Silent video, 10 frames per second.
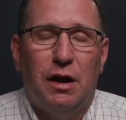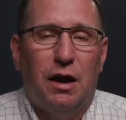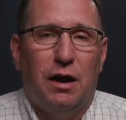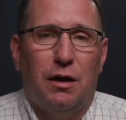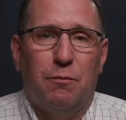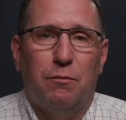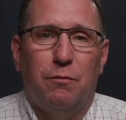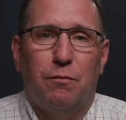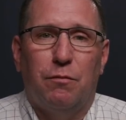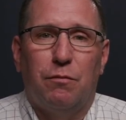Um,
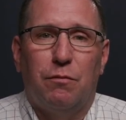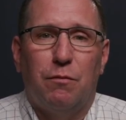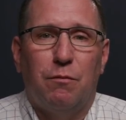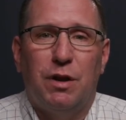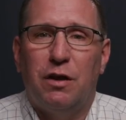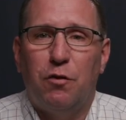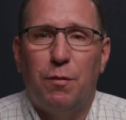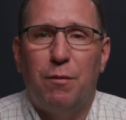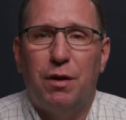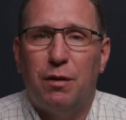many of you
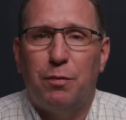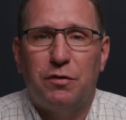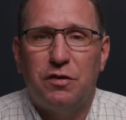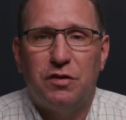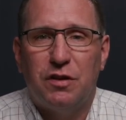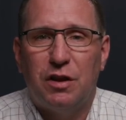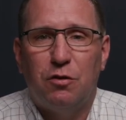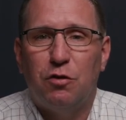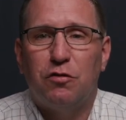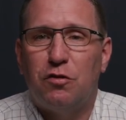may be in a position that you
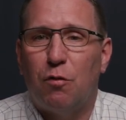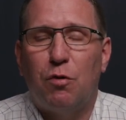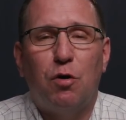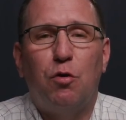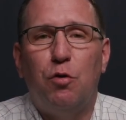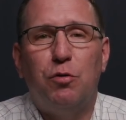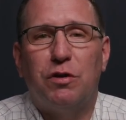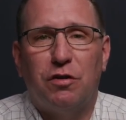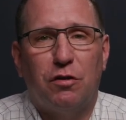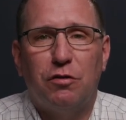just don't know who to
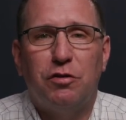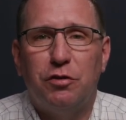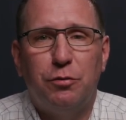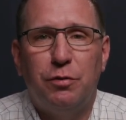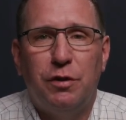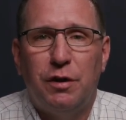turn to